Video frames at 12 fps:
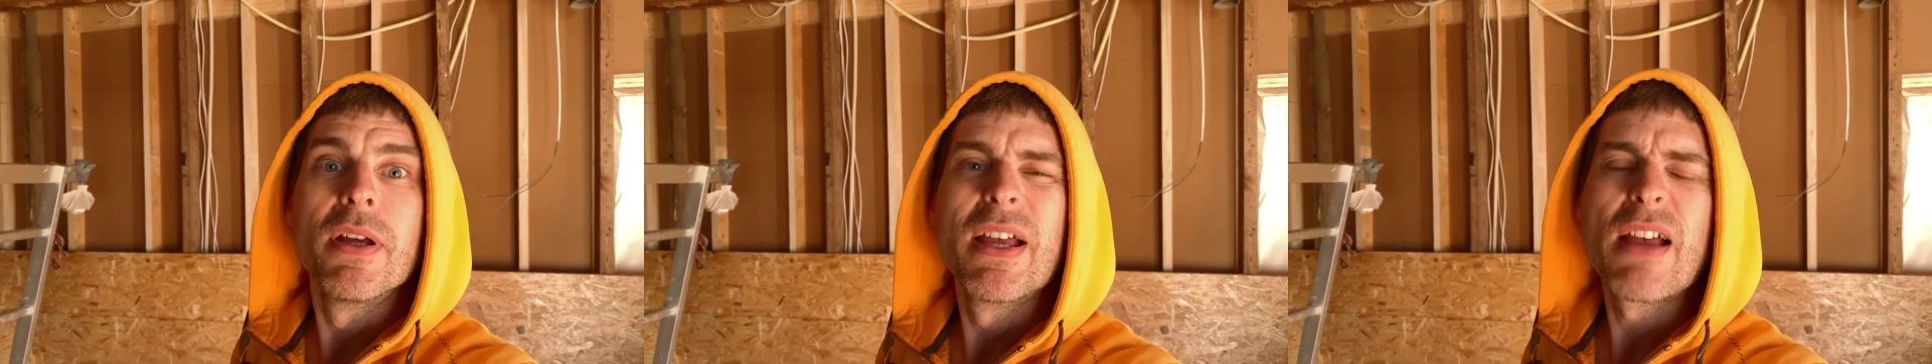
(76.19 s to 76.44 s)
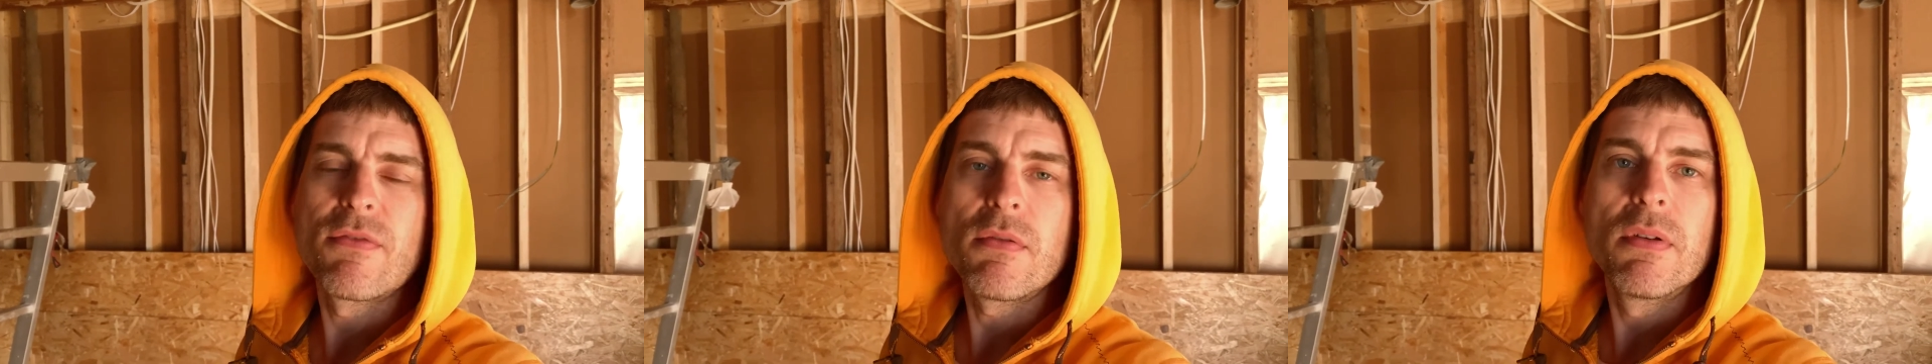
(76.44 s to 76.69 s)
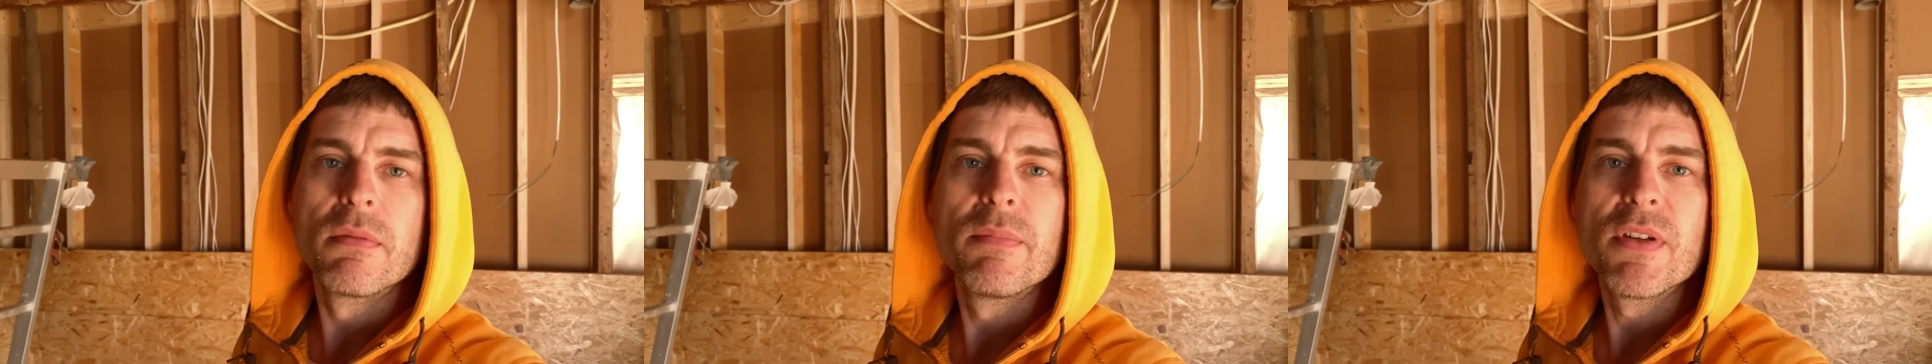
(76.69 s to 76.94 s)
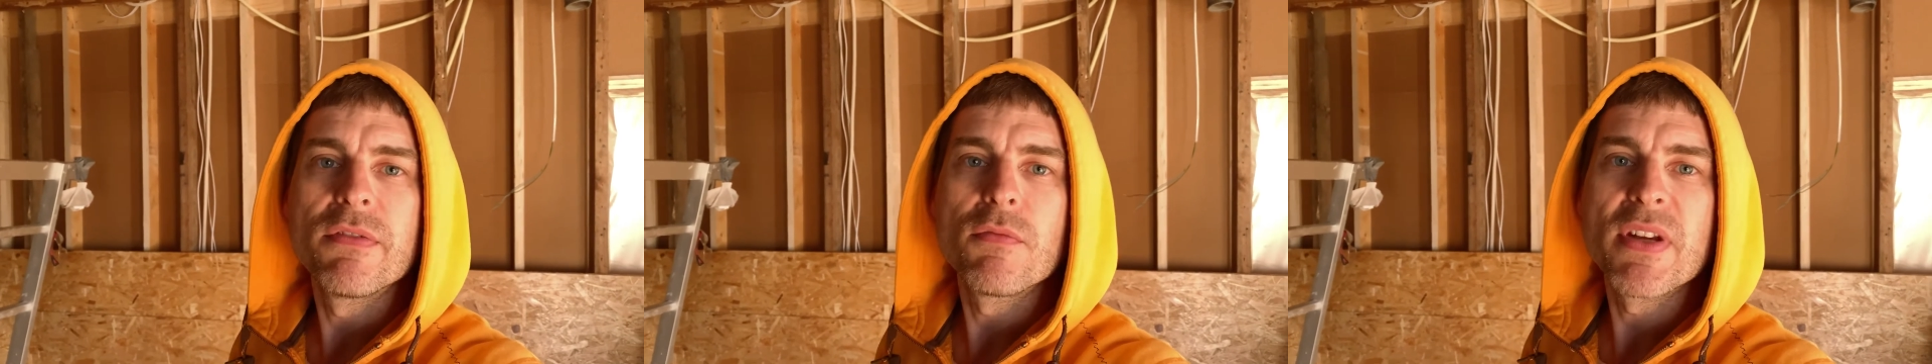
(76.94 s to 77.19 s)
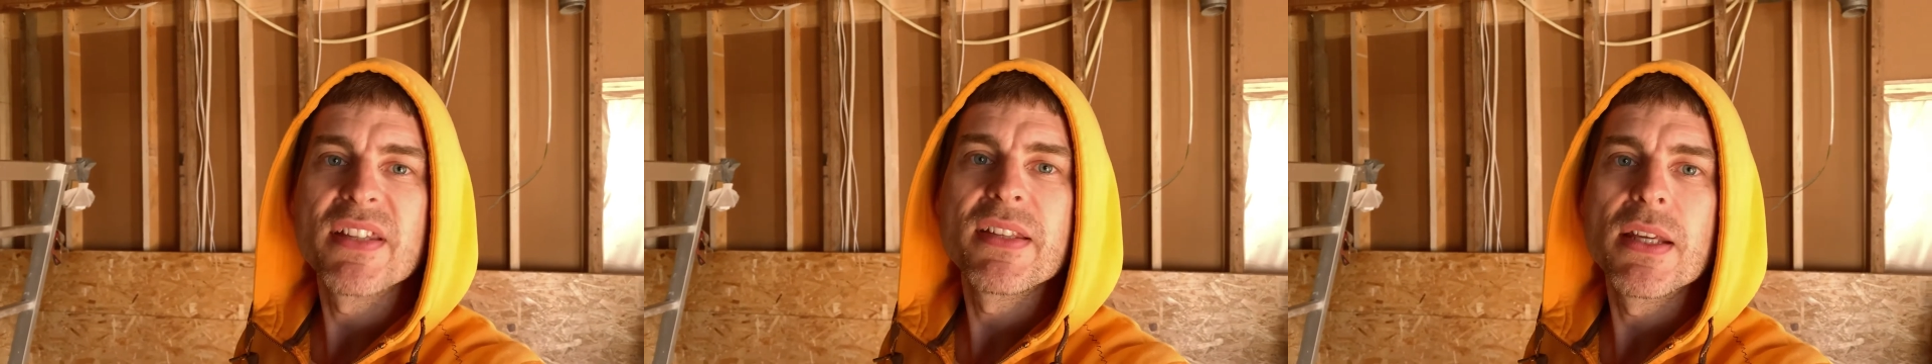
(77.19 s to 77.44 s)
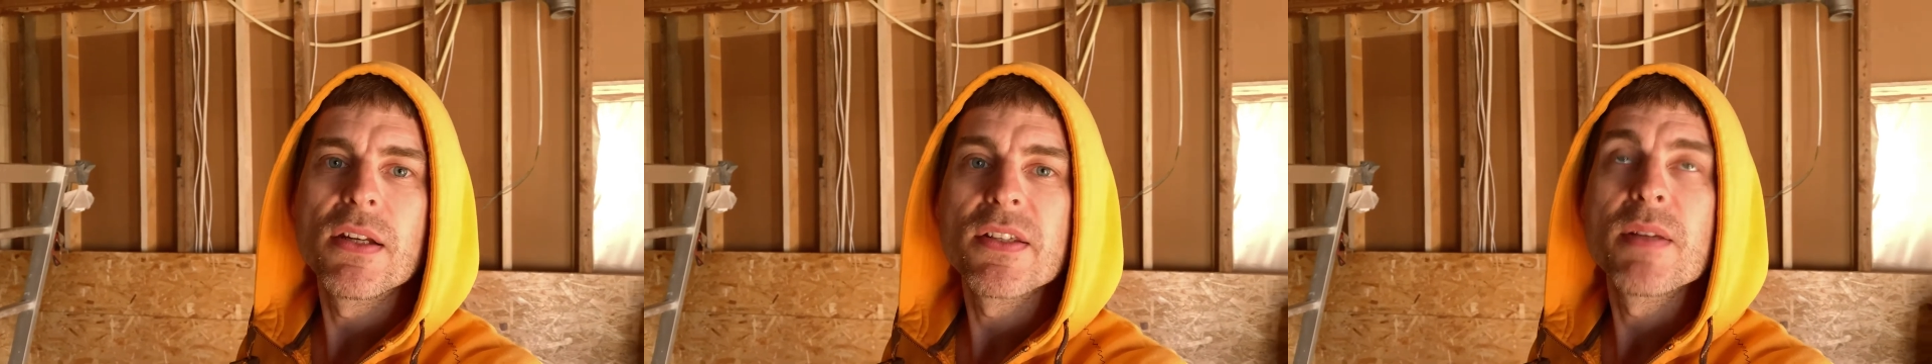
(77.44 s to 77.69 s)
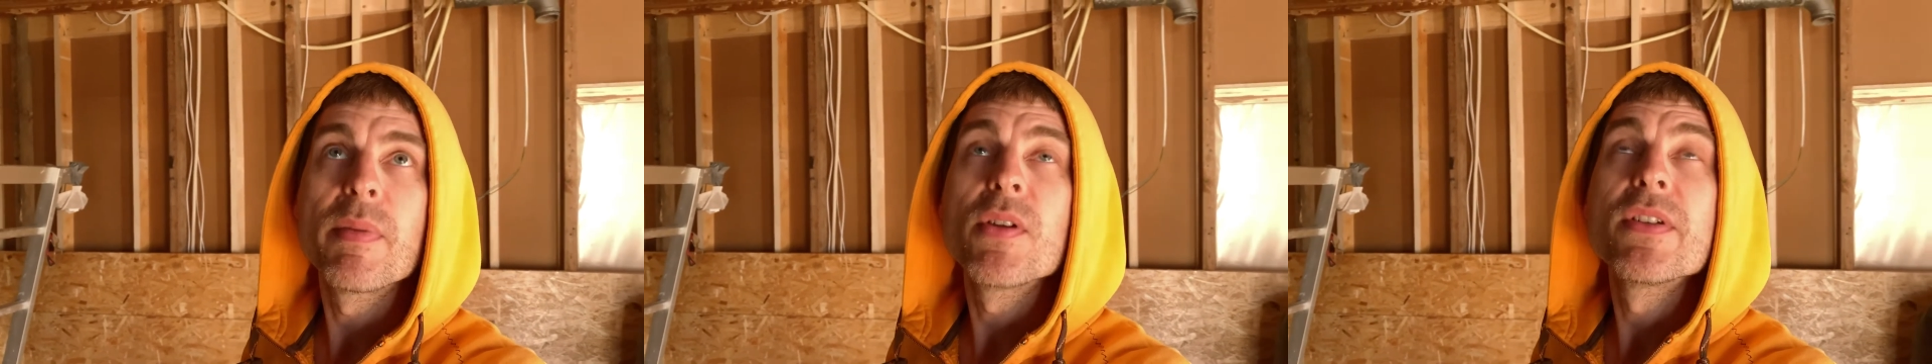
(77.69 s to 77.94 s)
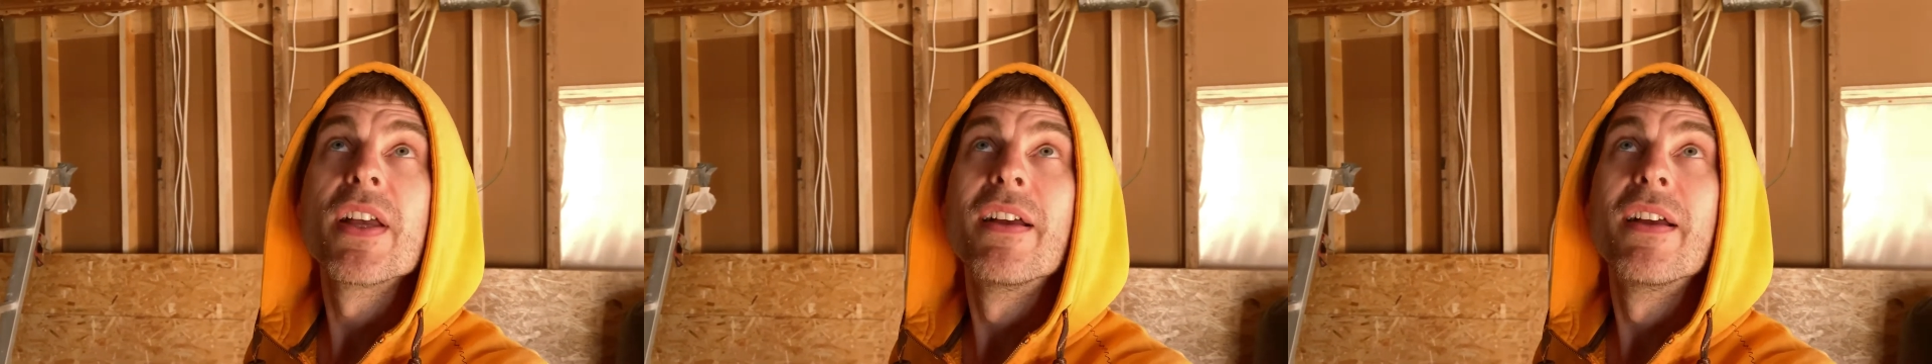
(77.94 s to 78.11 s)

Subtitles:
Have a bit of a rest then, I suppose.